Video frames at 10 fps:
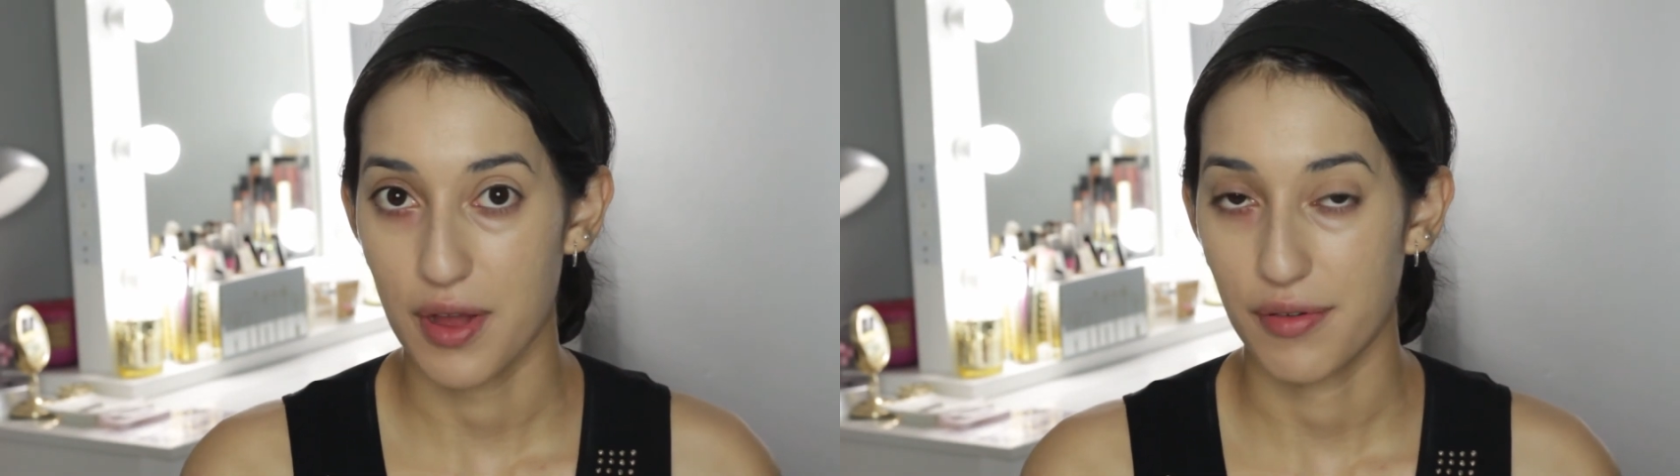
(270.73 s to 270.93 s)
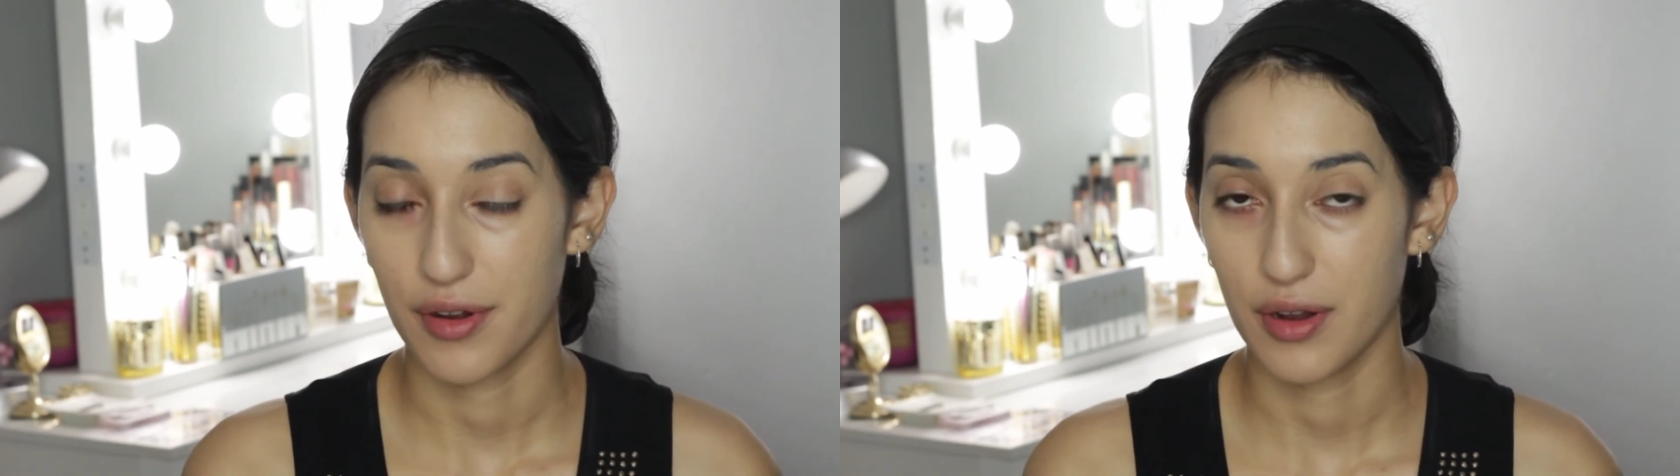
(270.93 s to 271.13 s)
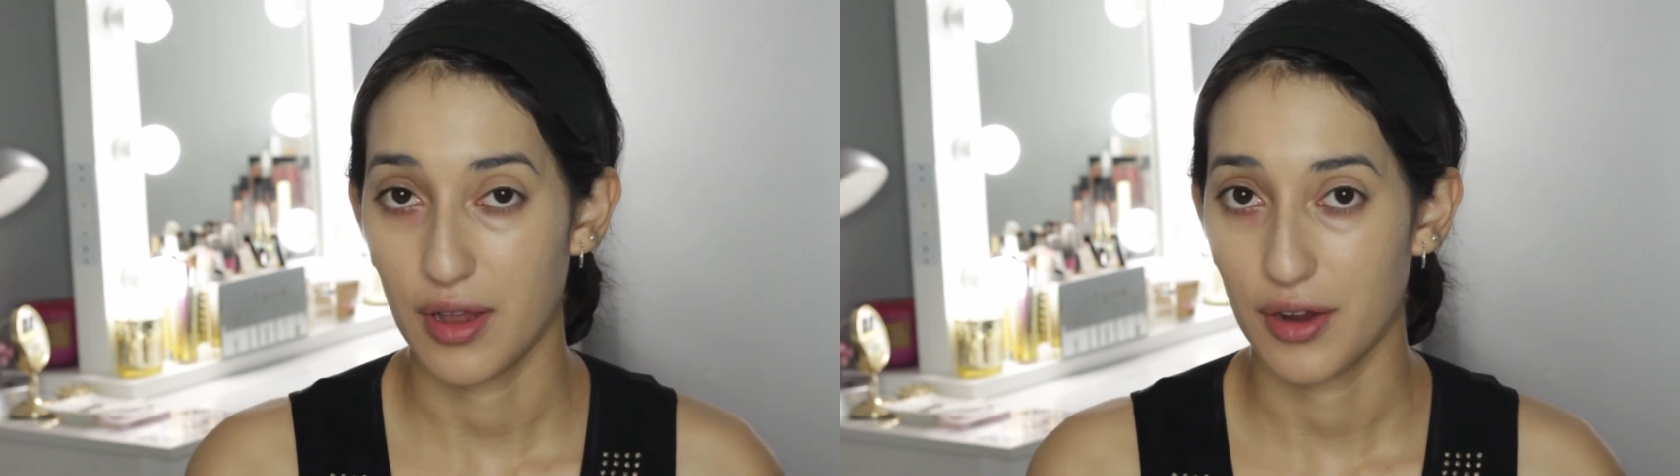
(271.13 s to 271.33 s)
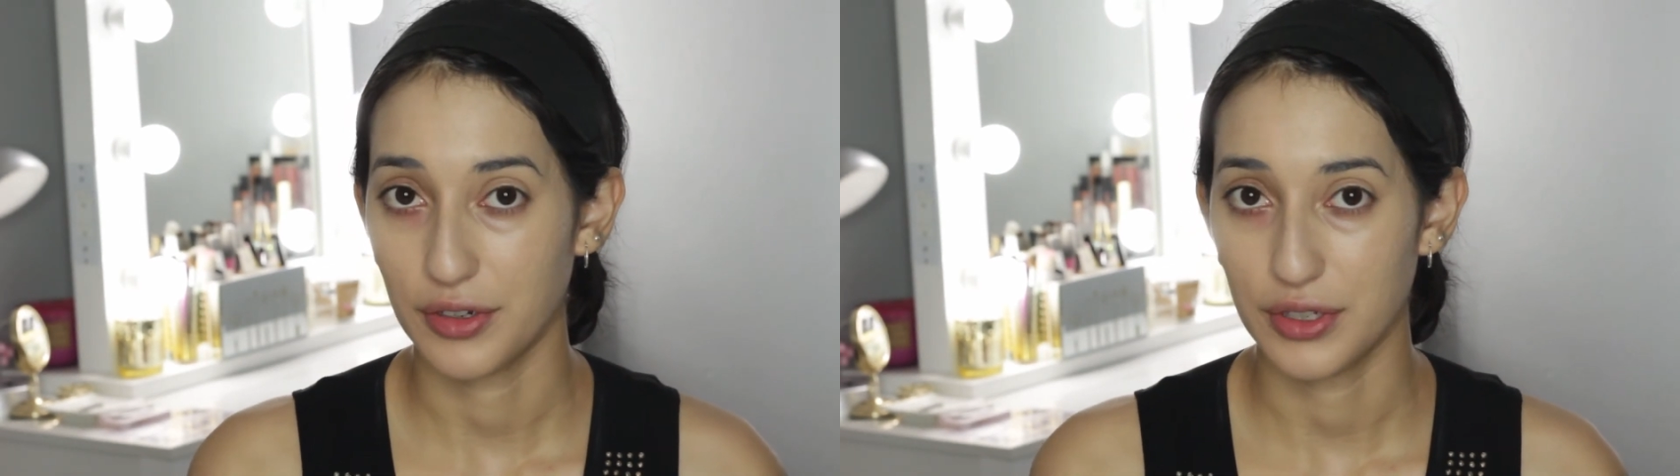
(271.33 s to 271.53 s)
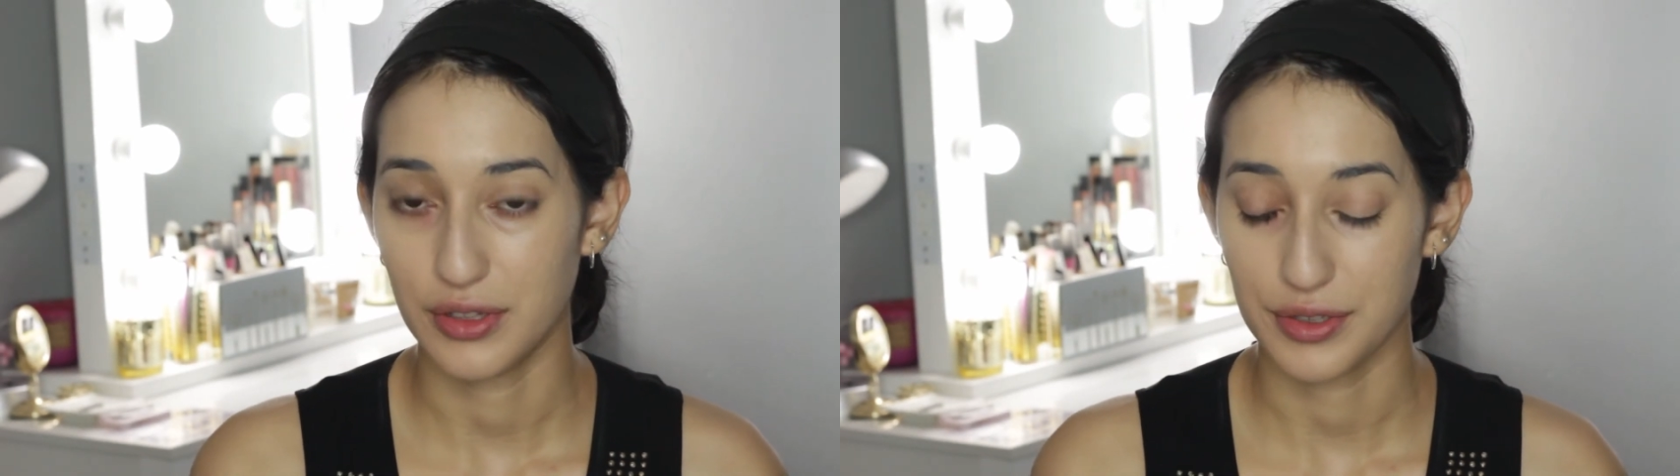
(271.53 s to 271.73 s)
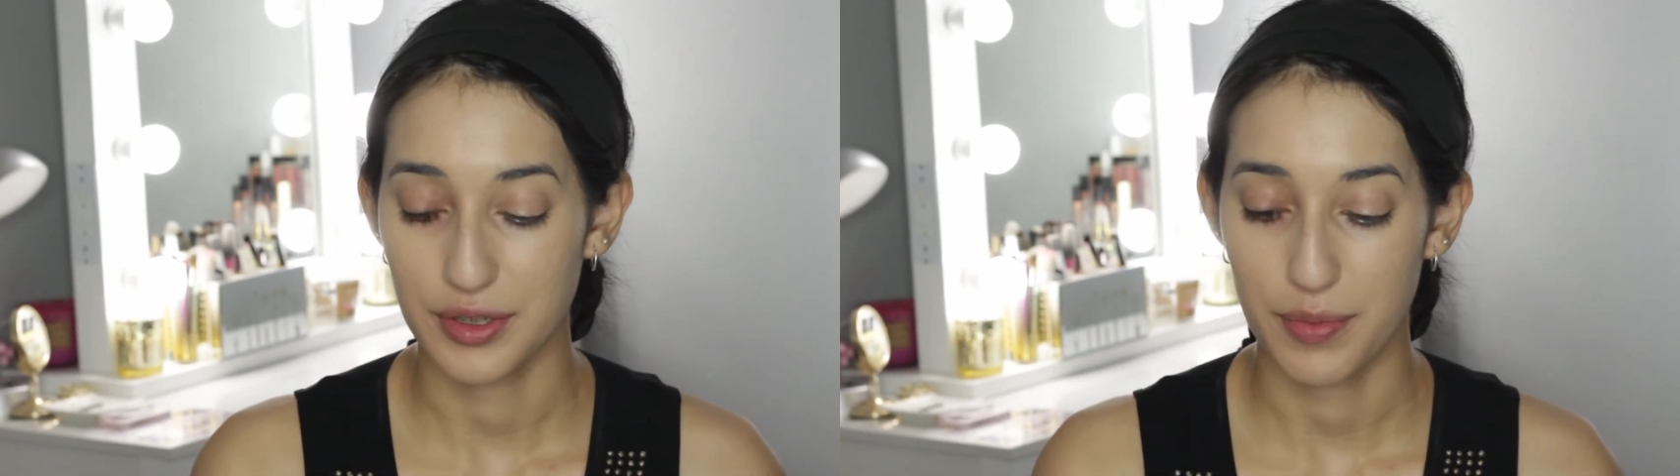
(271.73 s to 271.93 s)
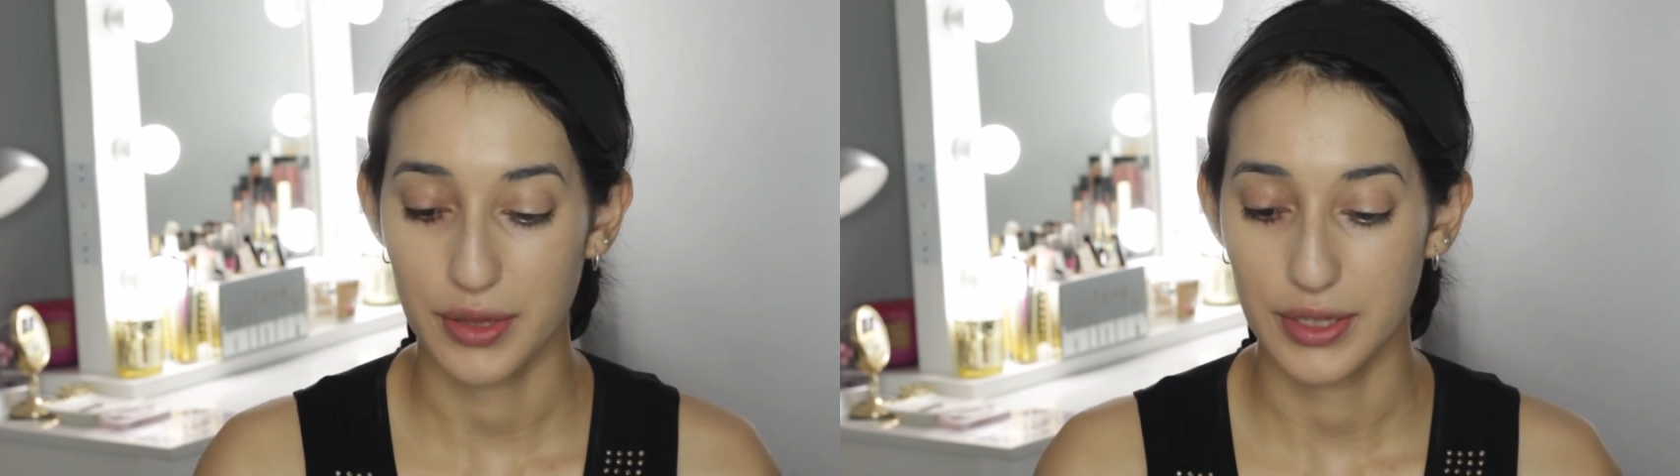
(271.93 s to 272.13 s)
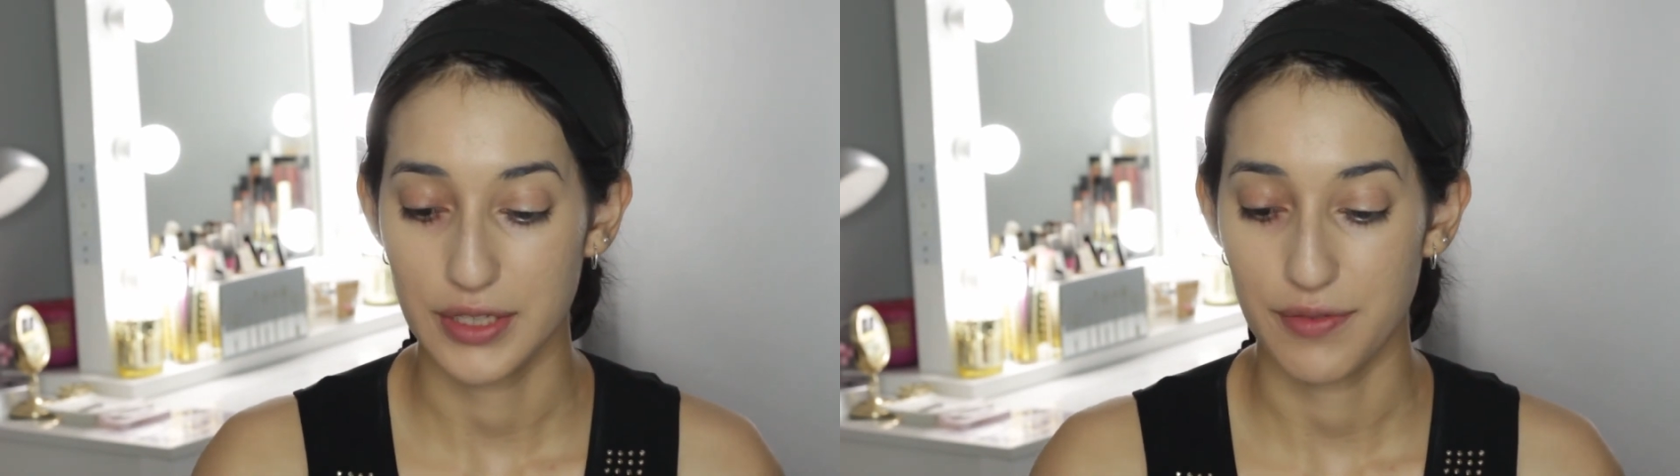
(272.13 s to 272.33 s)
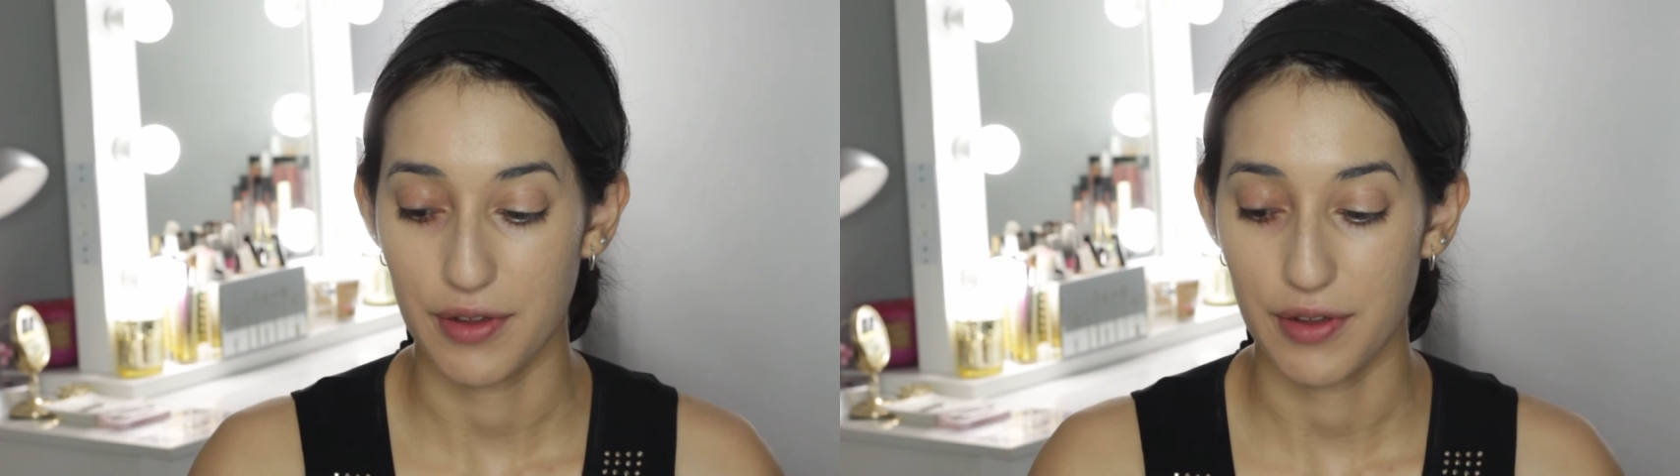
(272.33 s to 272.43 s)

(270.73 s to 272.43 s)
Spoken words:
I've heard a lot of good things about this